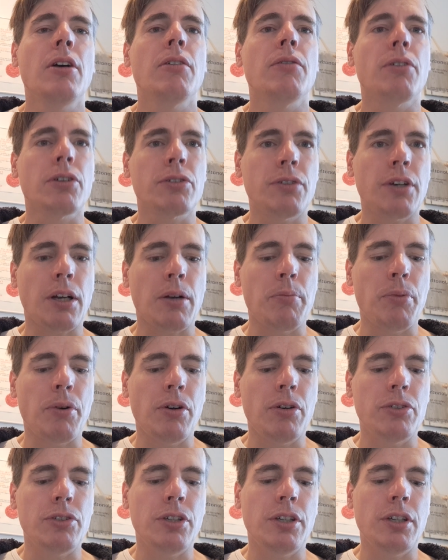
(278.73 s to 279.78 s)
Volkswagen
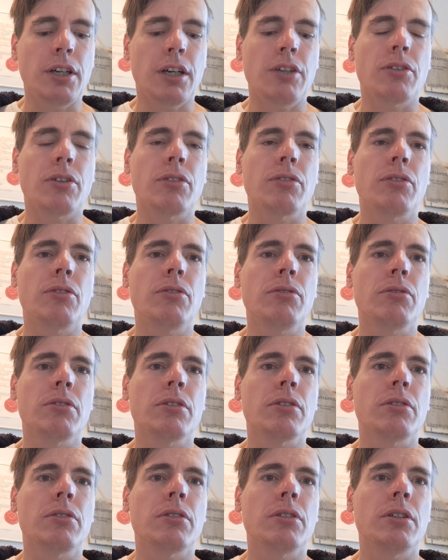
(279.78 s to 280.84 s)
Polo GTI is also
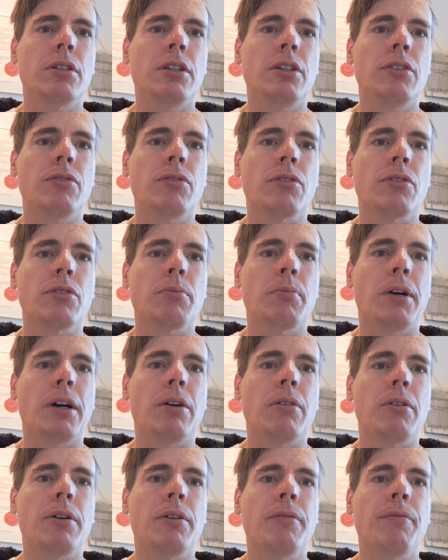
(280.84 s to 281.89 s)
200-ish
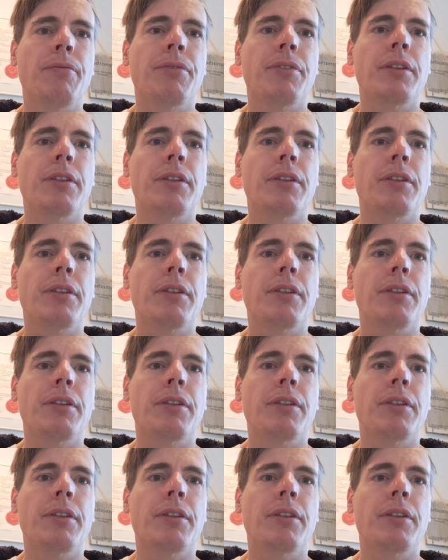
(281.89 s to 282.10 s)
horsepower.